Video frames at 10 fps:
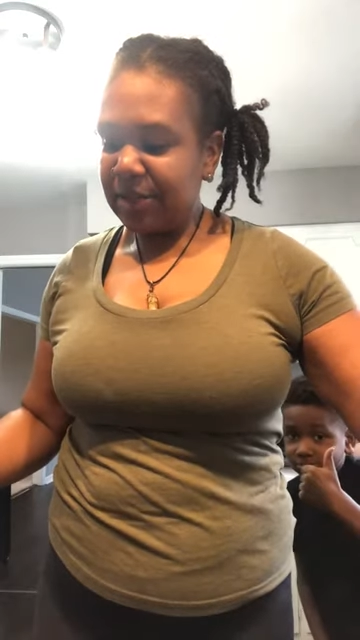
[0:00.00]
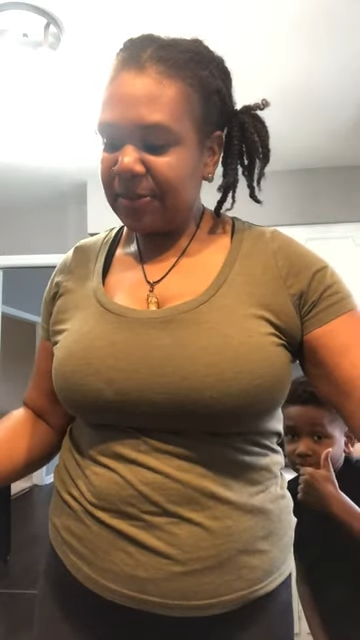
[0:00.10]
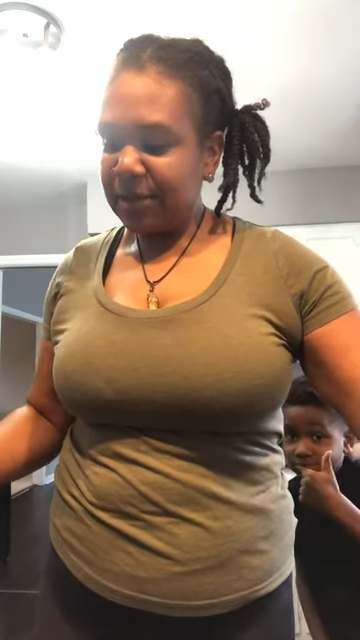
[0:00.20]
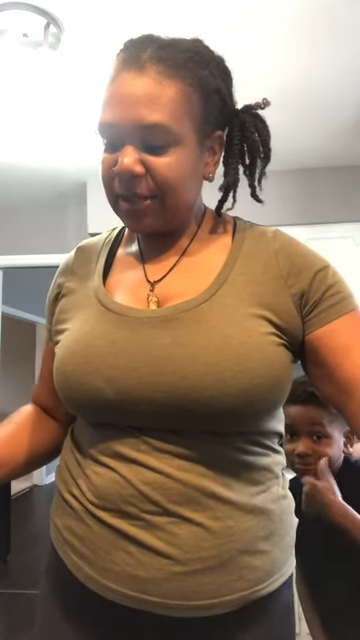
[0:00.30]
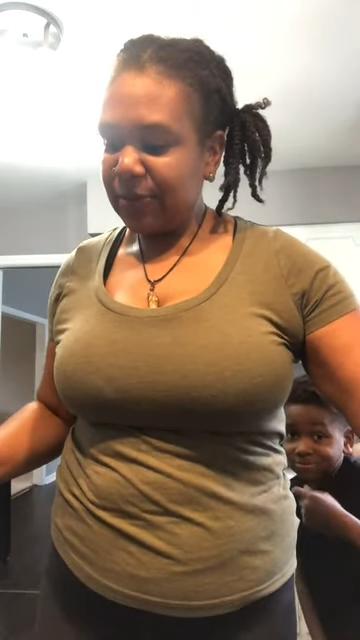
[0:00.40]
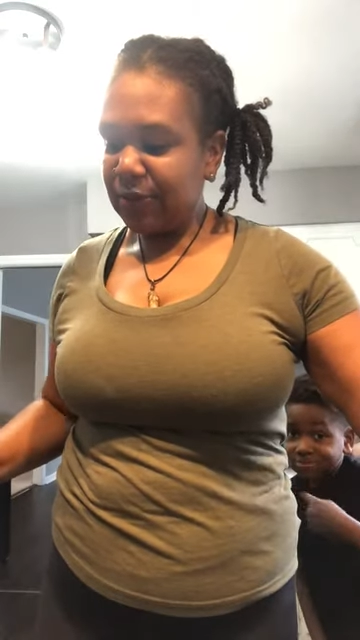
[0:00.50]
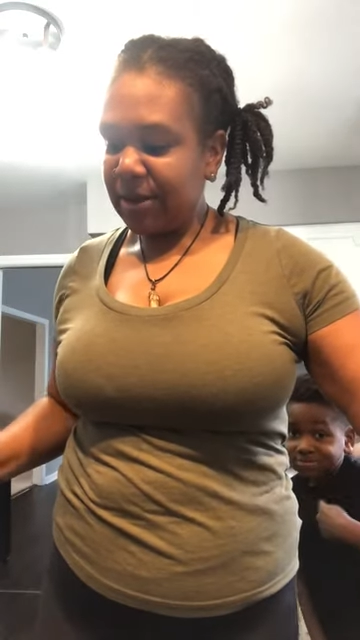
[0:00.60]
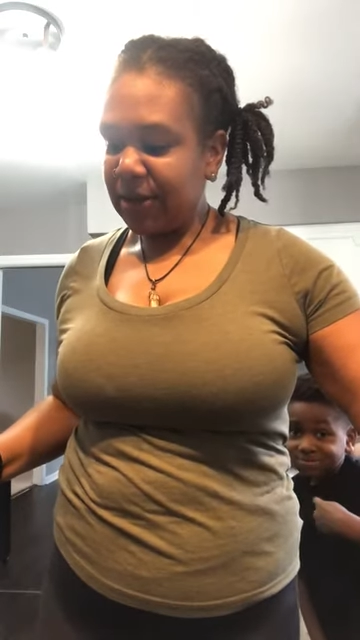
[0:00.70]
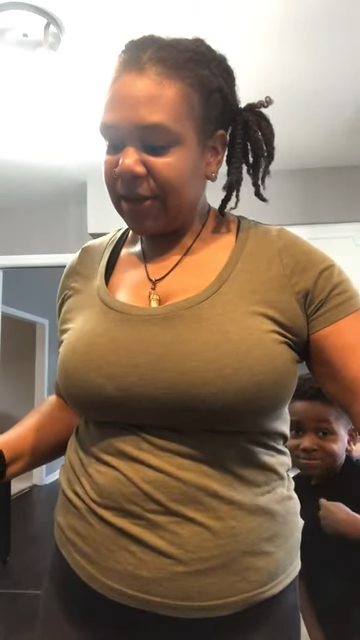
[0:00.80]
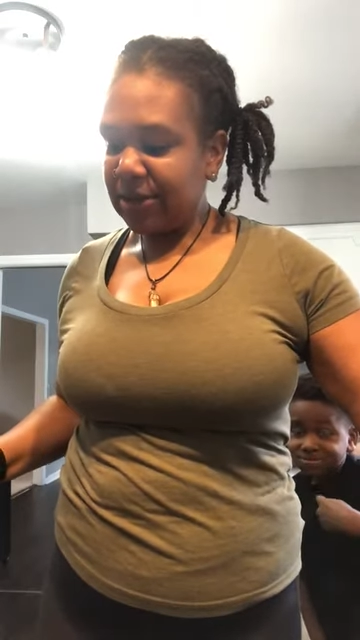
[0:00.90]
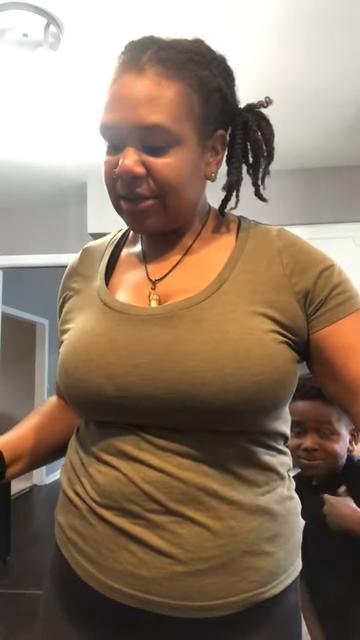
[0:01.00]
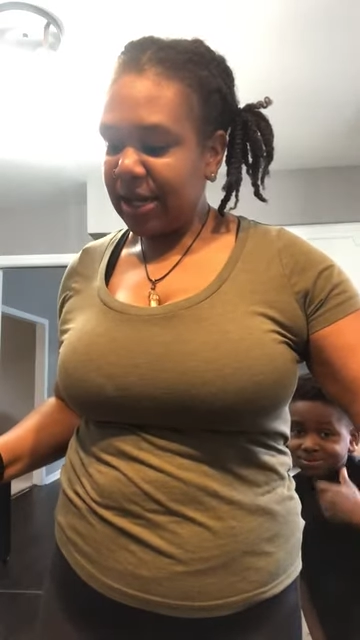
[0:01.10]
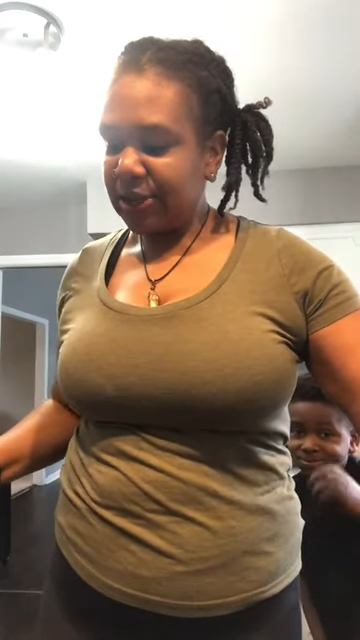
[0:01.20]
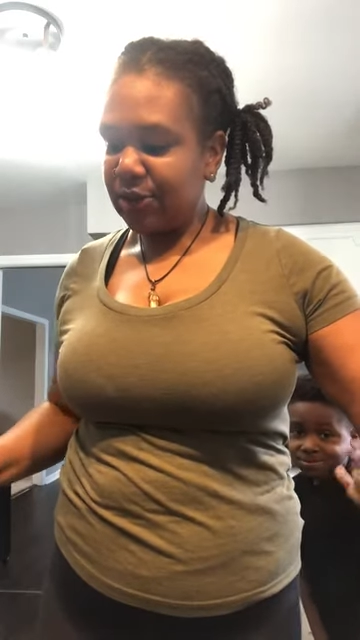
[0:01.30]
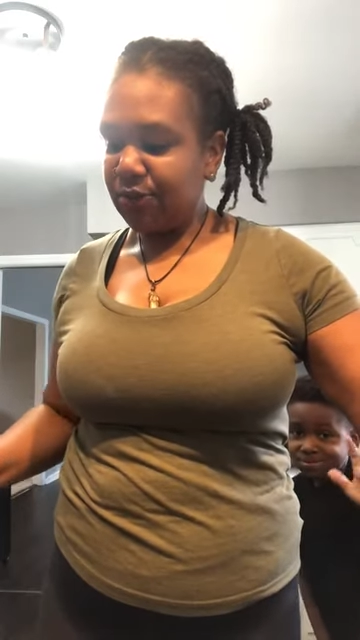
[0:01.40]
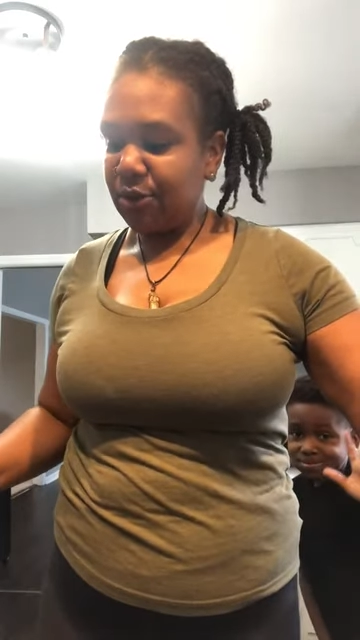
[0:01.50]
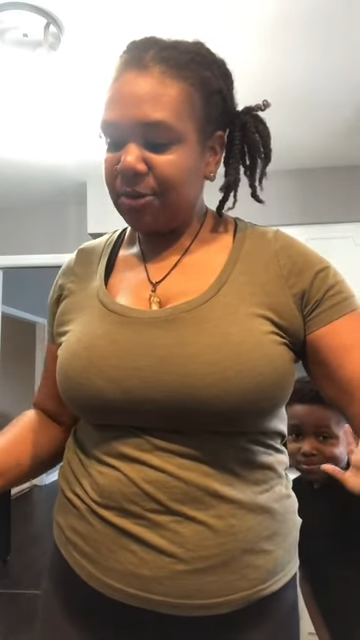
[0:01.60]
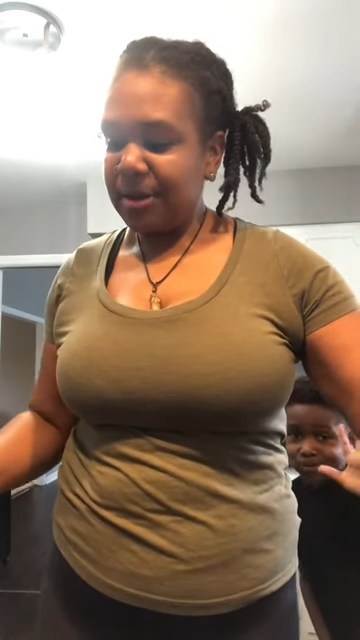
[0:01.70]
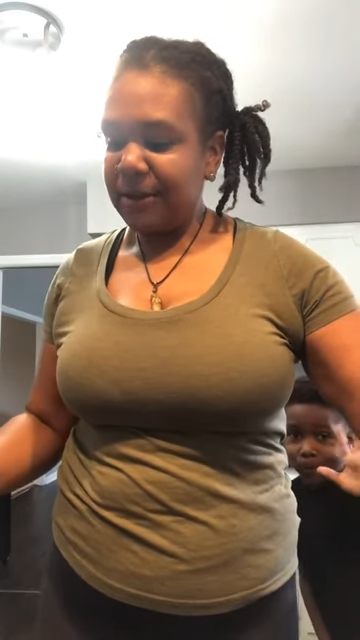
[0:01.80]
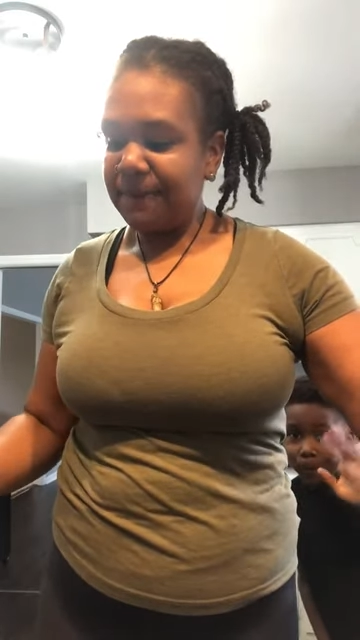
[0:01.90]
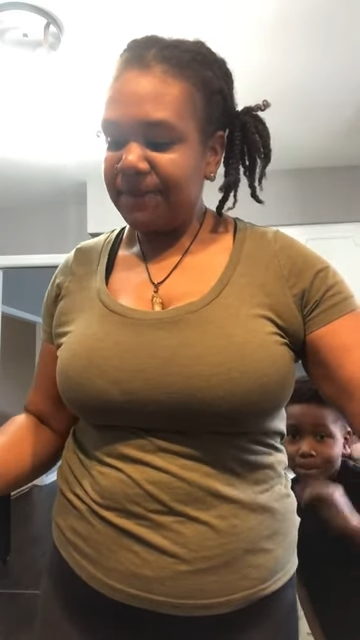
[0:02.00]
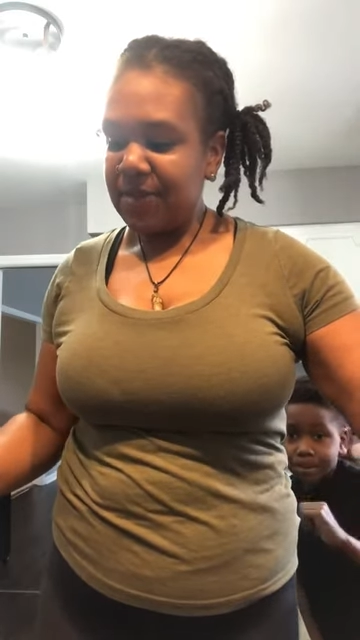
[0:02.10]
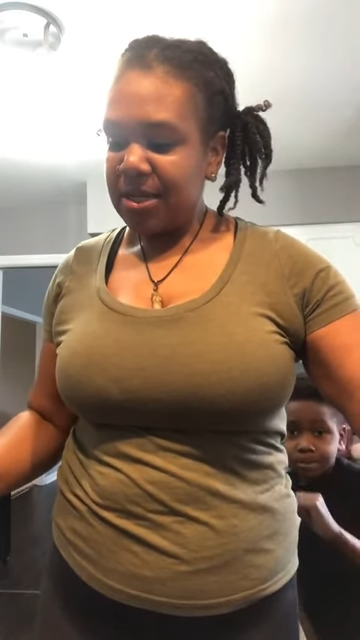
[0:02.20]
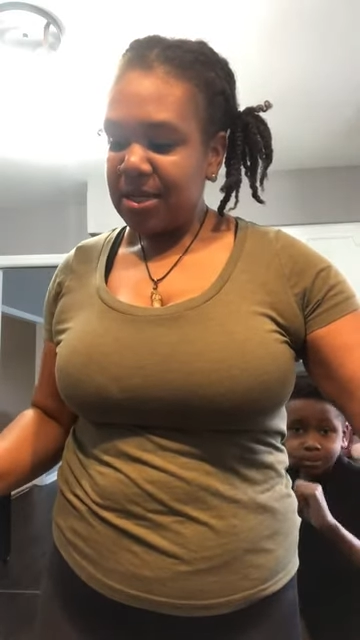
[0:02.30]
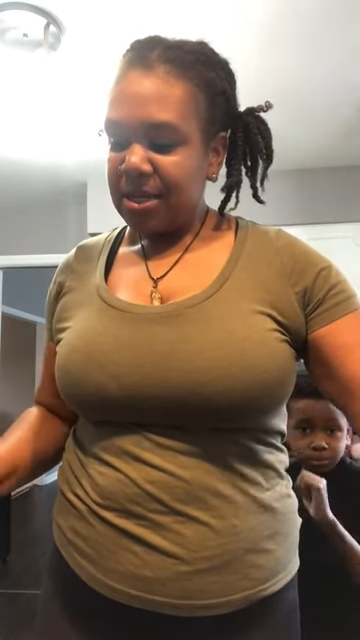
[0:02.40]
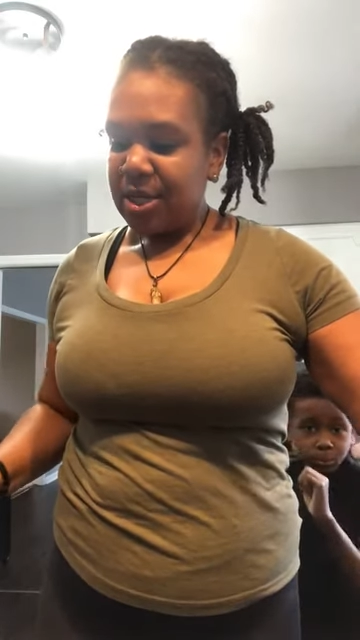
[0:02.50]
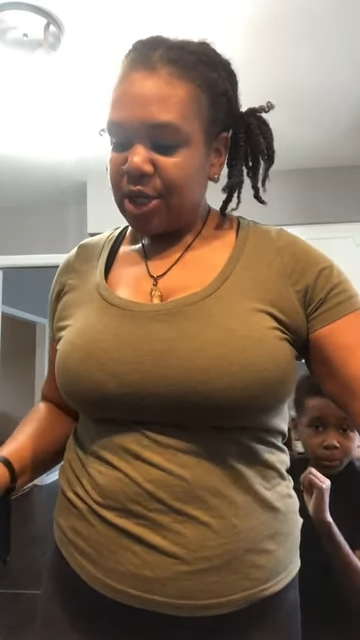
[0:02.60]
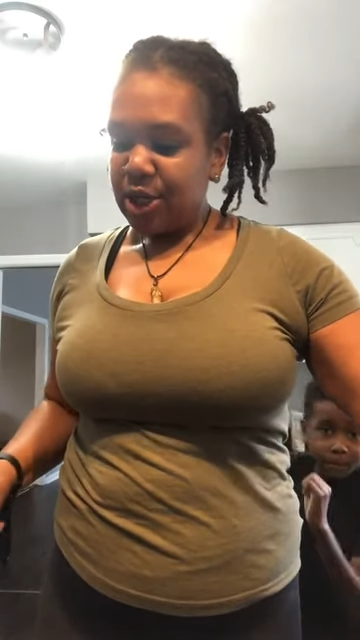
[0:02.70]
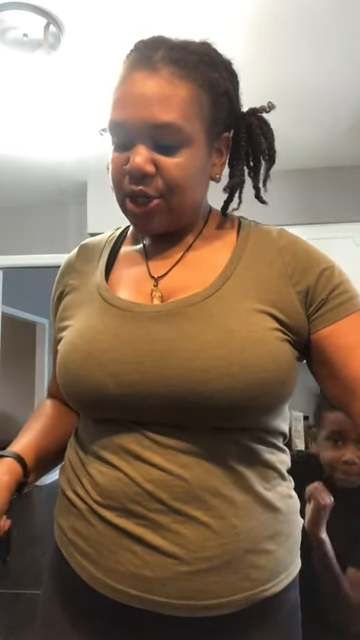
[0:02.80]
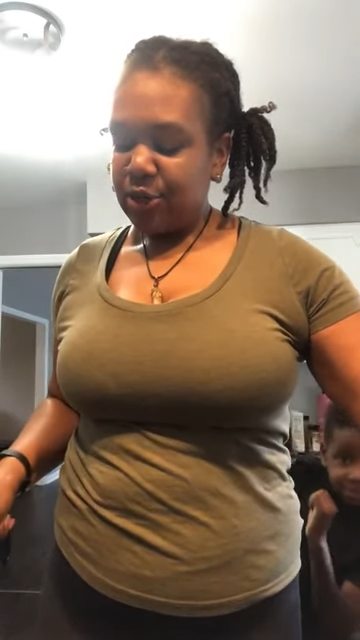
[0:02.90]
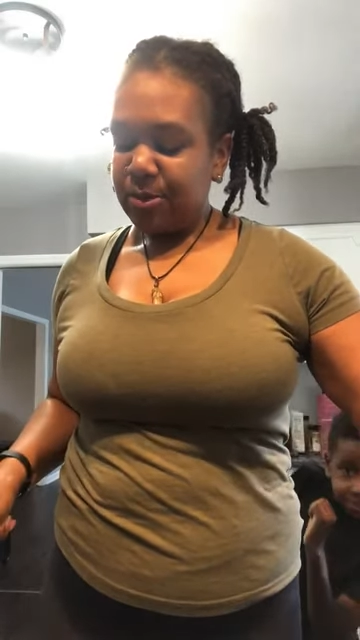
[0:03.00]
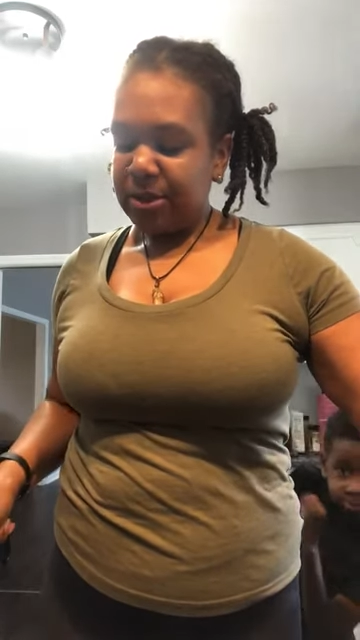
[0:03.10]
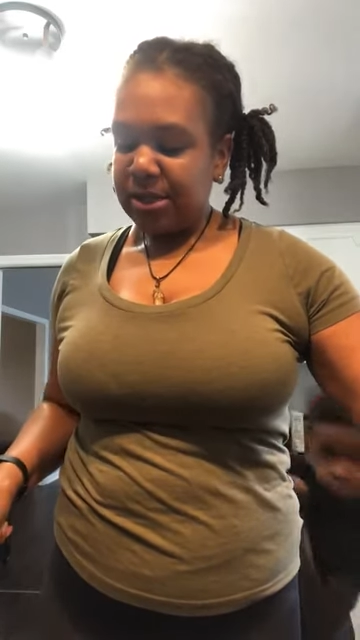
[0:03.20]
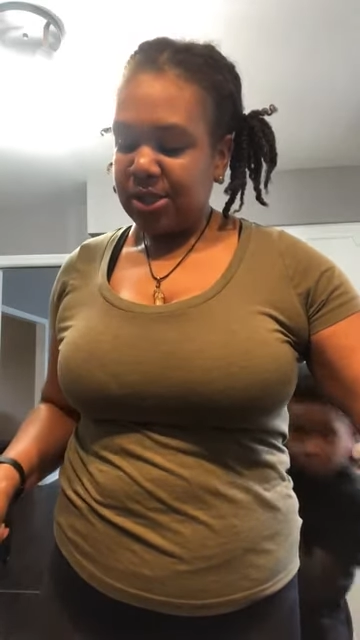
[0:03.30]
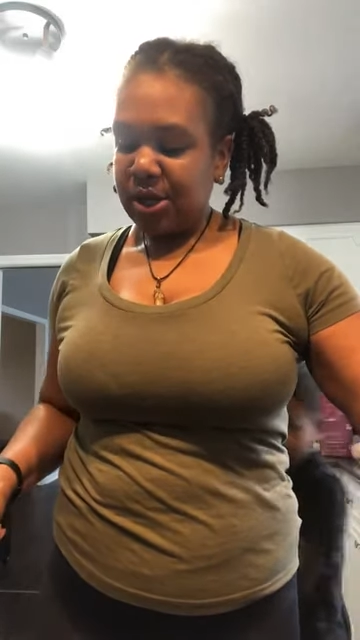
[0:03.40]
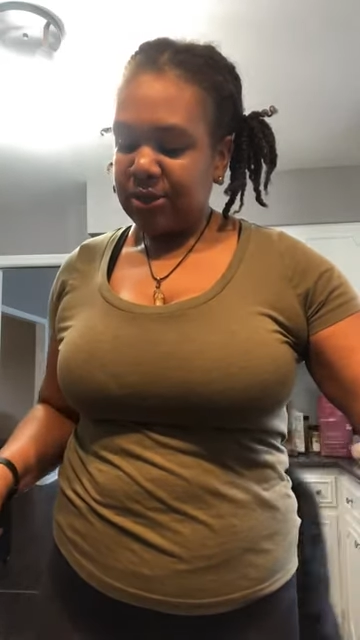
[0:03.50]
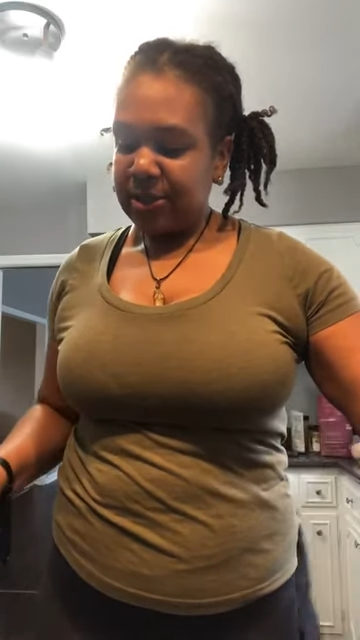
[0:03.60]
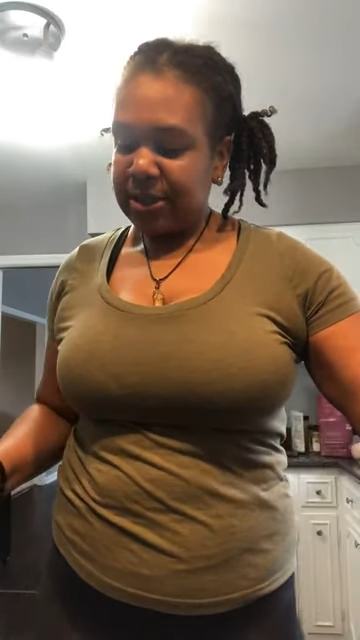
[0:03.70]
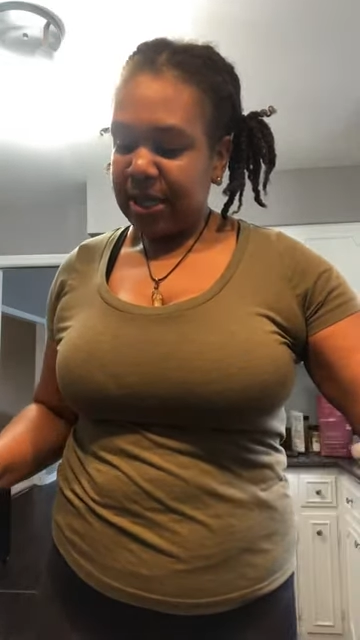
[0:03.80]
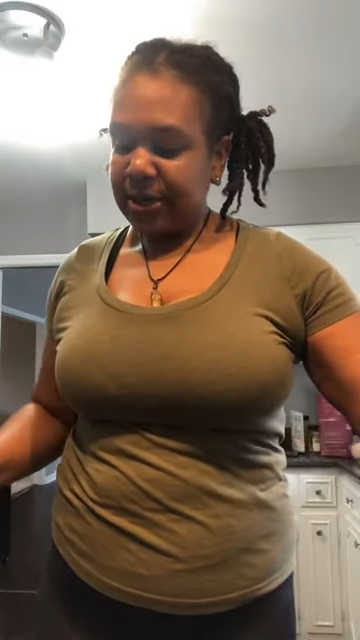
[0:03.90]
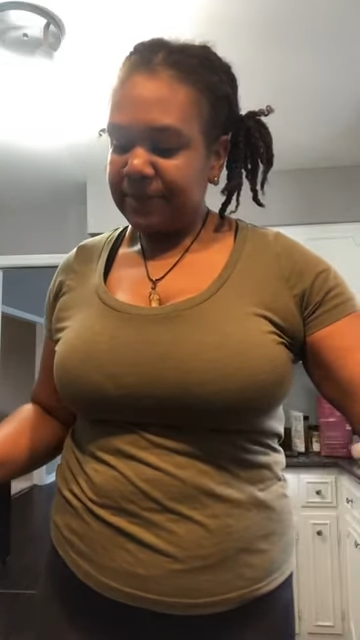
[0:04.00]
typically when you make your enchiladas and roll them up, you put the sauce on top.